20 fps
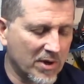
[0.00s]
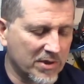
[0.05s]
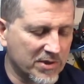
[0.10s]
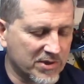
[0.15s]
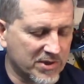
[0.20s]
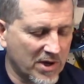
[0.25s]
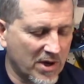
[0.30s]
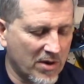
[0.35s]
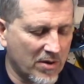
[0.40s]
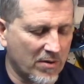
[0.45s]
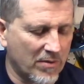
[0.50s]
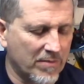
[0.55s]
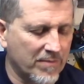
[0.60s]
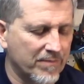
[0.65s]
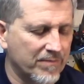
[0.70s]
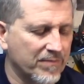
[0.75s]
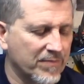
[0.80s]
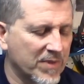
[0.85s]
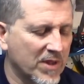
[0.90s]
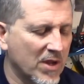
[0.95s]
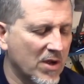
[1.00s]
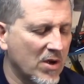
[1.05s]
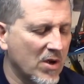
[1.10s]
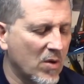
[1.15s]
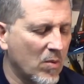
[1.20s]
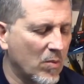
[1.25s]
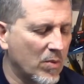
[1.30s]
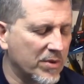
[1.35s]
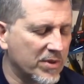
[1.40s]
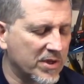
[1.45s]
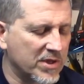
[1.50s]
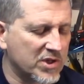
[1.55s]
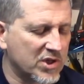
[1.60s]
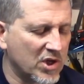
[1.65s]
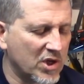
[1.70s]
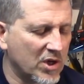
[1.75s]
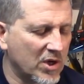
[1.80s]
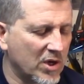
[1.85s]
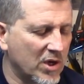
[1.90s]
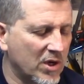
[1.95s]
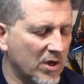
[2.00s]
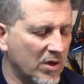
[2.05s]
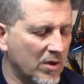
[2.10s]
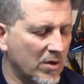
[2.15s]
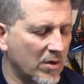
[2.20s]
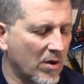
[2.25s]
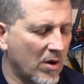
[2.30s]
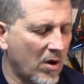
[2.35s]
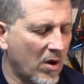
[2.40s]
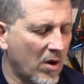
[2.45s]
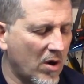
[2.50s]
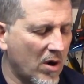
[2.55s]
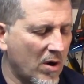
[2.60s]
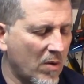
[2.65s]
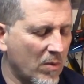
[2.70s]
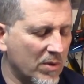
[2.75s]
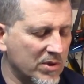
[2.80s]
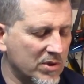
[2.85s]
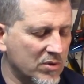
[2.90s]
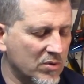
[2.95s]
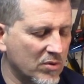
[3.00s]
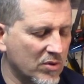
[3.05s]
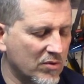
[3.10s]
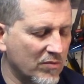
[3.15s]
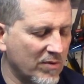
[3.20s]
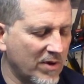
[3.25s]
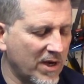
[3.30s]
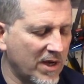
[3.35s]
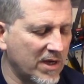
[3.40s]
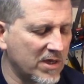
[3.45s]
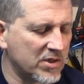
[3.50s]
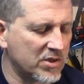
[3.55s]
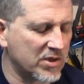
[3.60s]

So with the CR123s,